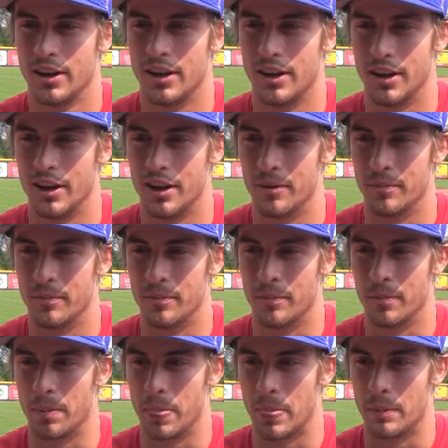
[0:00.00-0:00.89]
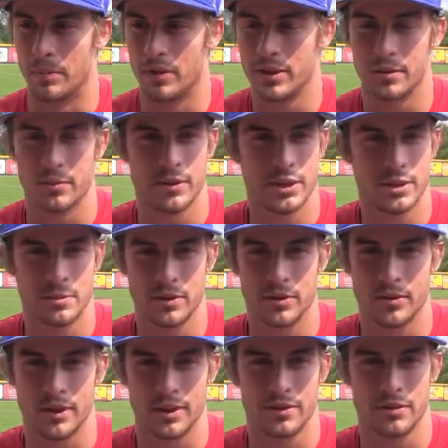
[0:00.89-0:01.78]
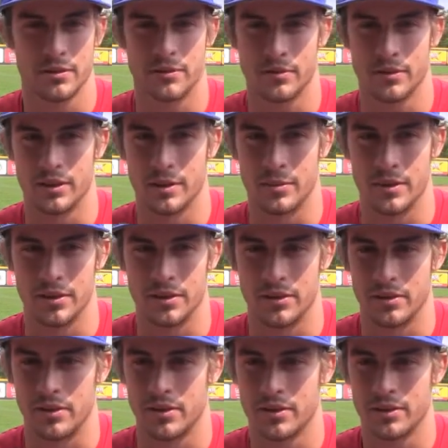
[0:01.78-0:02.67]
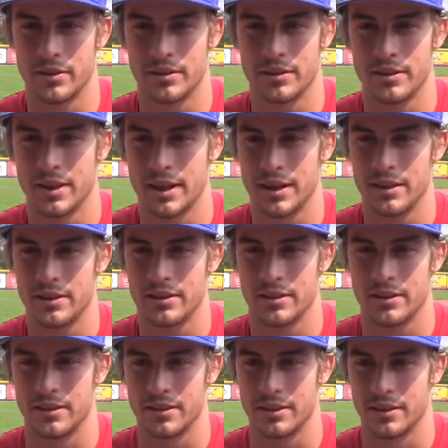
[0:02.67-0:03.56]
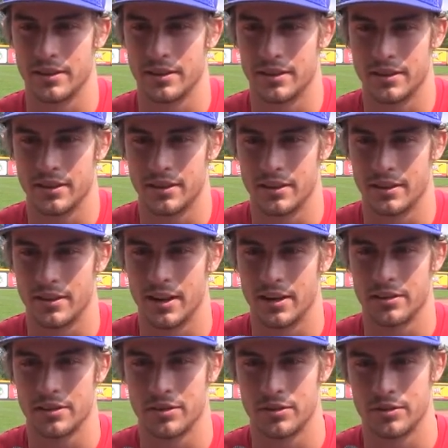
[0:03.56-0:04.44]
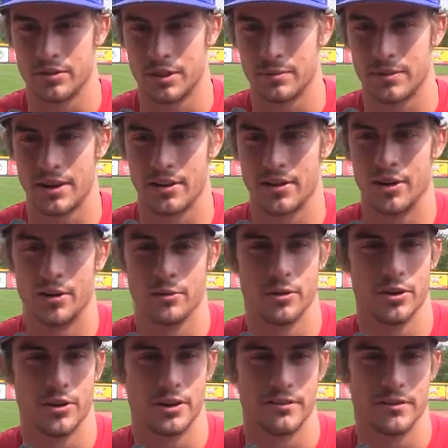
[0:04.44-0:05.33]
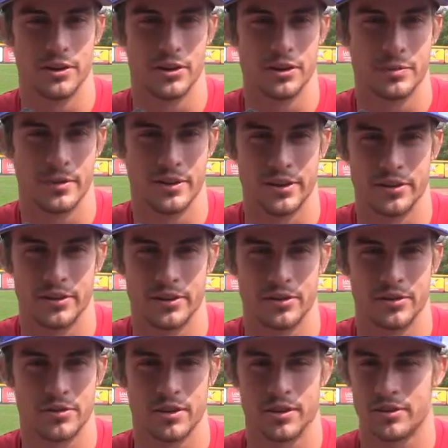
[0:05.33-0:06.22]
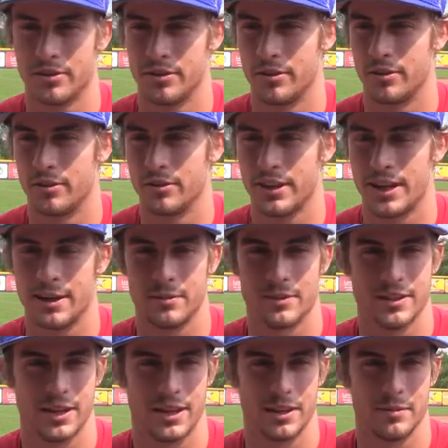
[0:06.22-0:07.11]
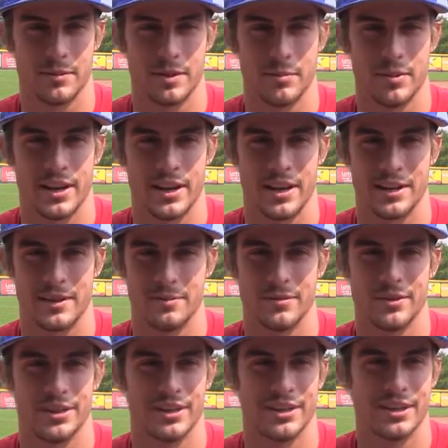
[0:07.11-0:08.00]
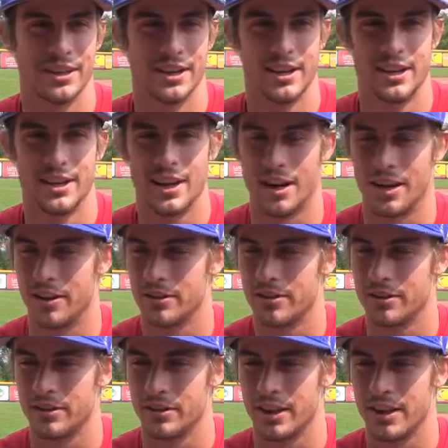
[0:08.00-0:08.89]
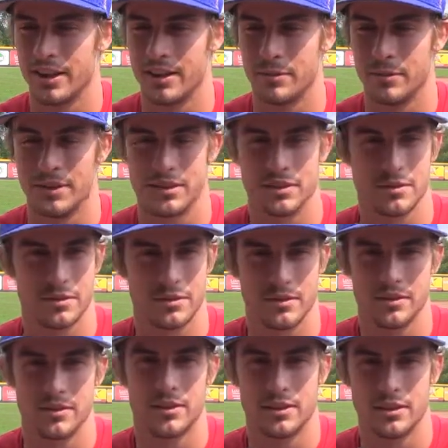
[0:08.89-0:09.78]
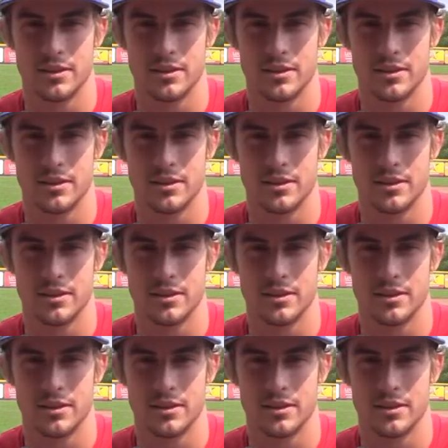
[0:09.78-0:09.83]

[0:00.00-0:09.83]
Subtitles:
but it's been great so far. I mean, Utica's nice, and the nice little strip down Hall Road, even though it's been under construction the whole time, it's kind of been a pain, but other than that, I mean, it's